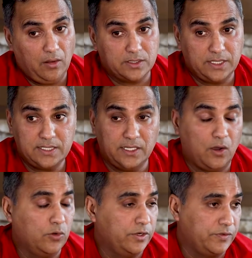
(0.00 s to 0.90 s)
No, because they see
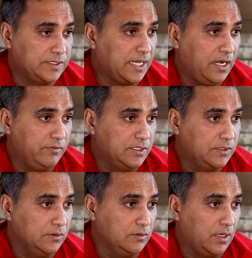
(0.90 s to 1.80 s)
a whole different side of
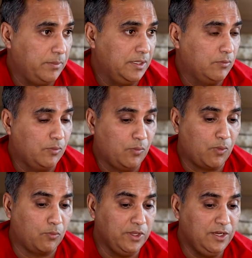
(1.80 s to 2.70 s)
it too. I mean,
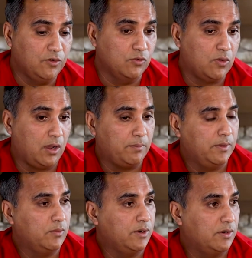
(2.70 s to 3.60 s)
when we grew
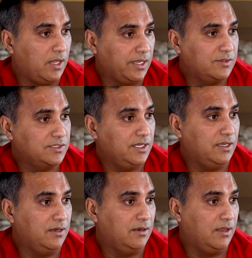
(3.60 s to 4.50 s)
up, we were like
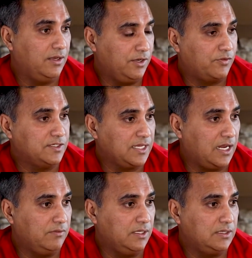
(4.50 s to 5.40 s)
seeing a different
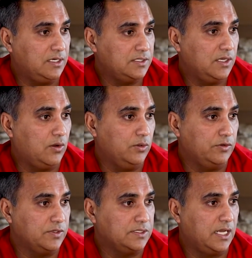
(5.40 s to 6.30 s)
side of it. They see a whole
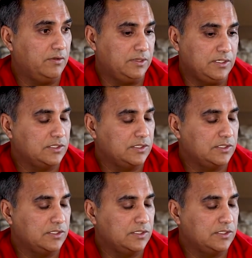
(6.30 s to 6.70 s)
different side of it.